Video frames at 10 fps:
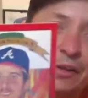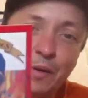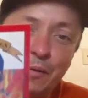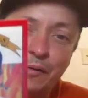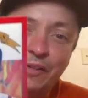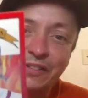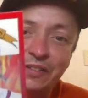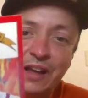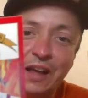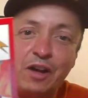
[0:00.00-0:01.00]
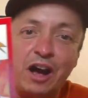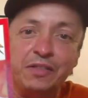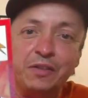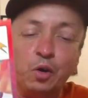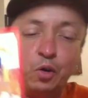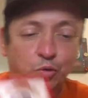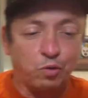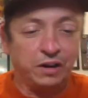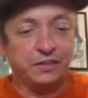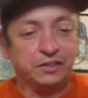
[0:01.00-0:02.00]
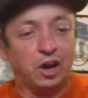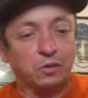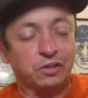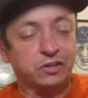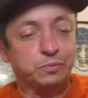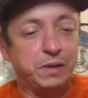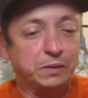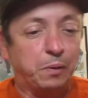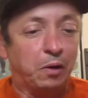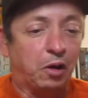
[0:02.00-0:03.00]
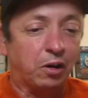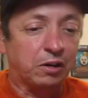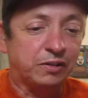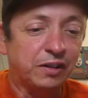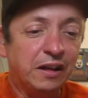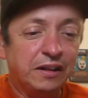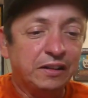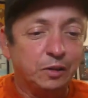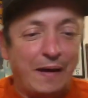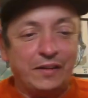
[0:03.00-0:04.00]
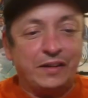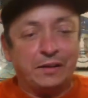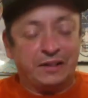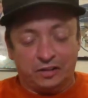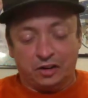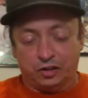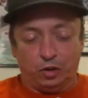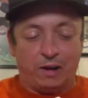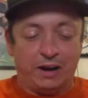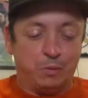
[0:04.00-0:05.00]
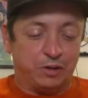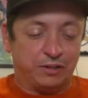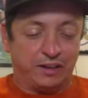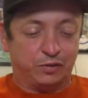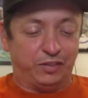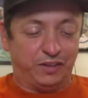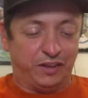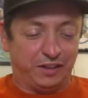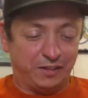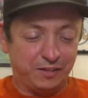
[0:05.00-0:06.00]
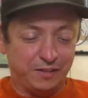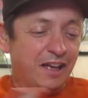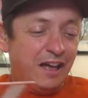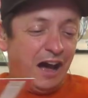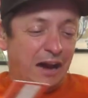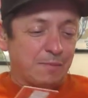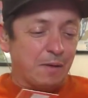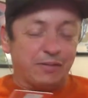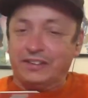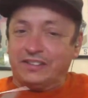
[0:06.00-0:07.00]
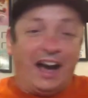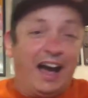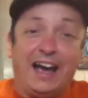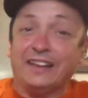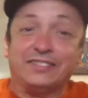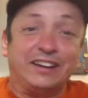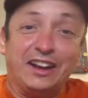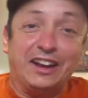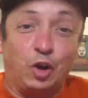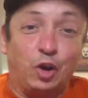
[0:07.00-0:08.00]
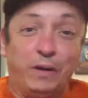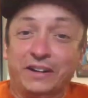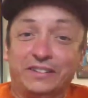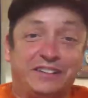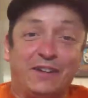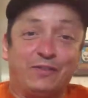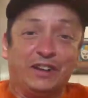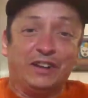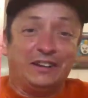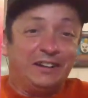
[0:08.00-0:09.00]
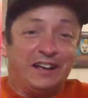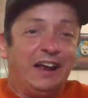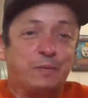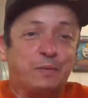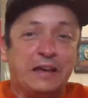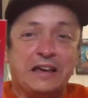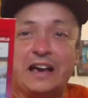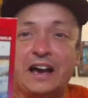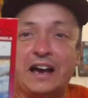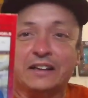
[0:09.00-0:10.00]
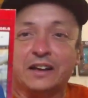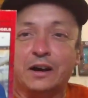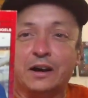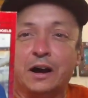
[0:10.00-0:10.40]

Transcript: I don't remember if it's the same guy the whole run of the Donruss baseball cards. It's too bad the Diamond Kings aren't still around anymore So that was a fun thing. Yep. I remember this guy as an angel but definitely at a peak as